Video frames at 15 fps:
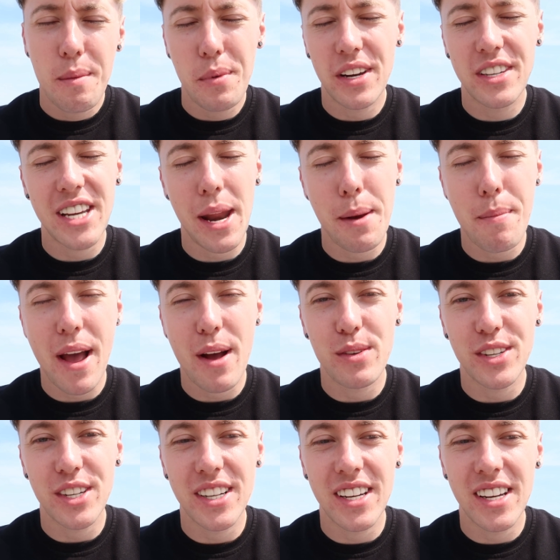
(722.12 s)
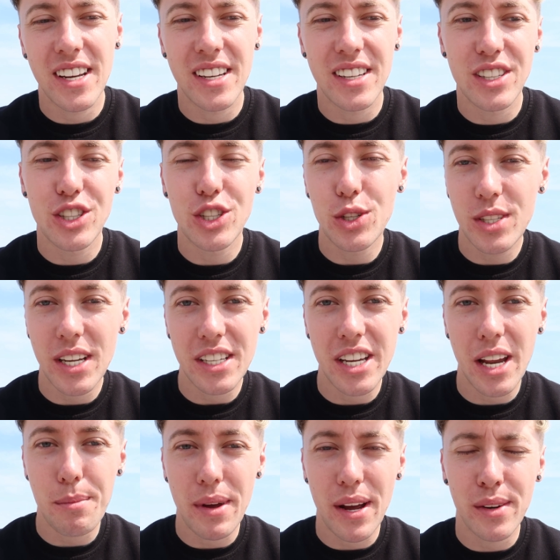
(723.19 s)
put £10 on it and use that
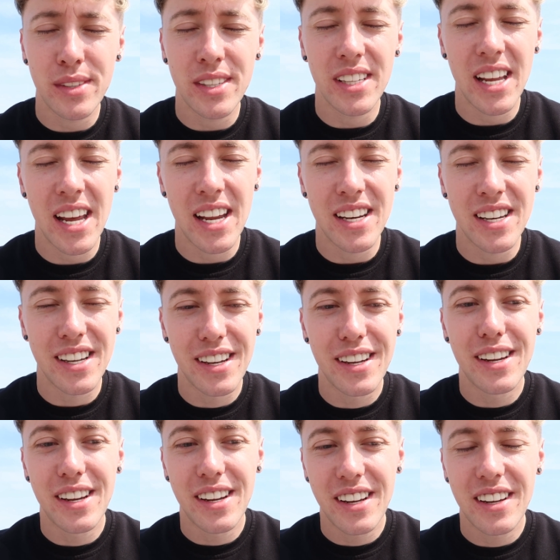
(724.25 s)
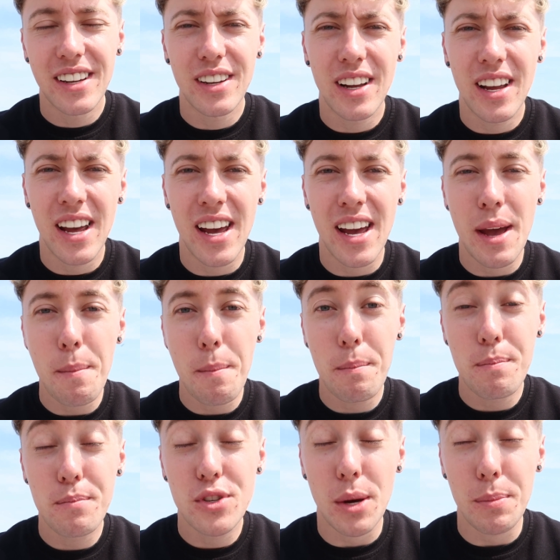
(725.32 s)
£10 and then
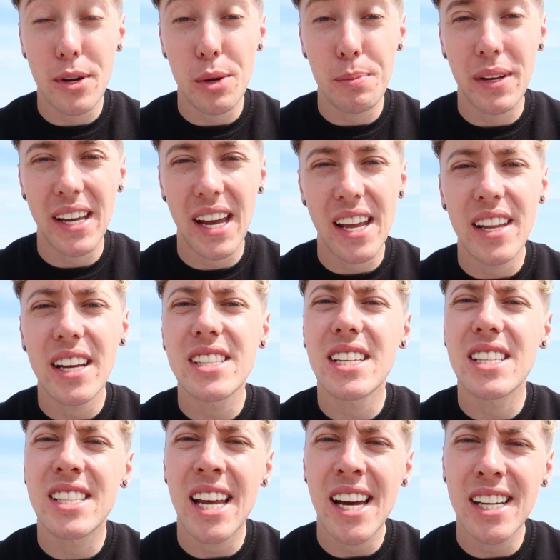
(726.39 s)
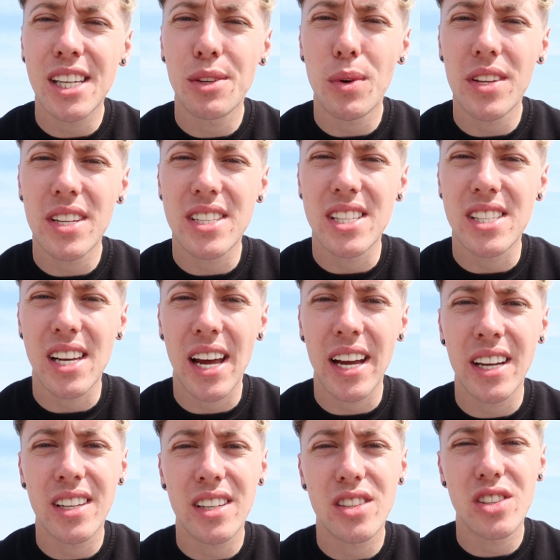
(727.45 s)
top it up again. That's exactly what this is
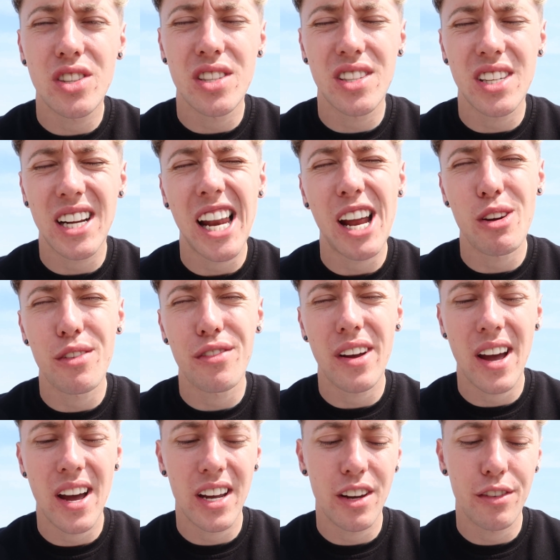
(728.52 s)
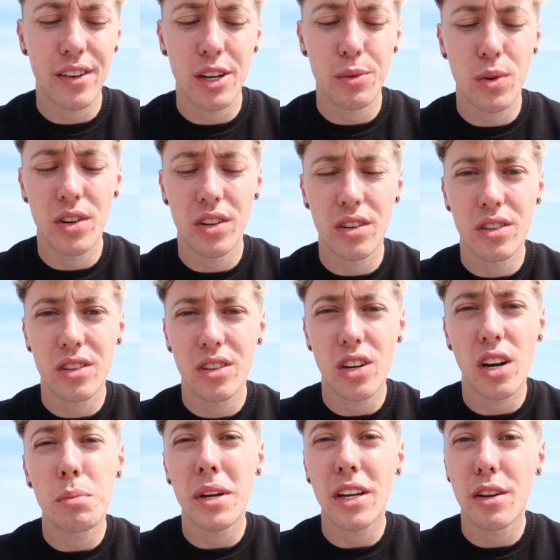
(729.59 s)
like, just to clarify if anyone
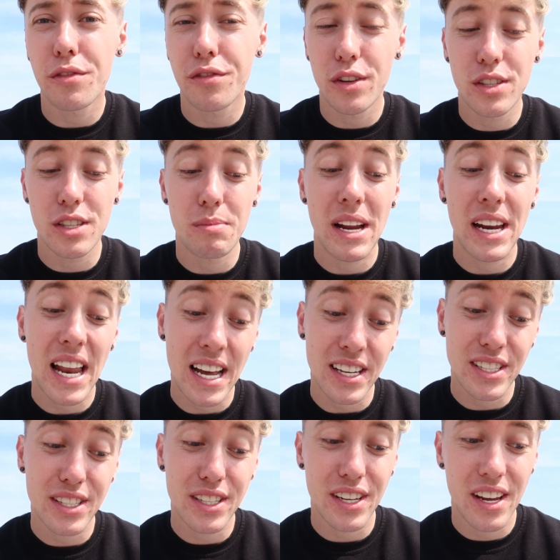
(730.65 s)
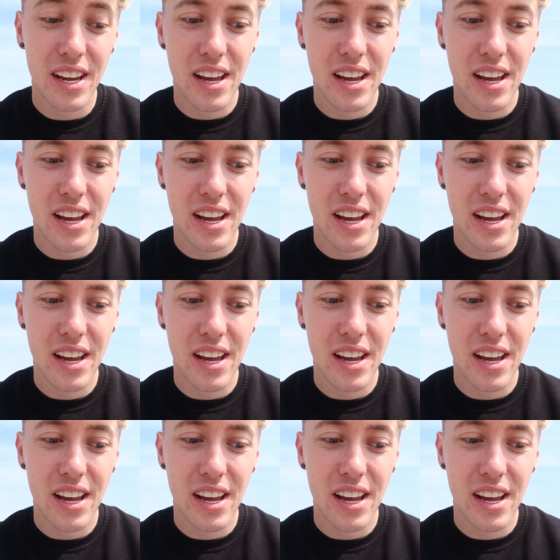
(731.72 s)
got a bit confused at my last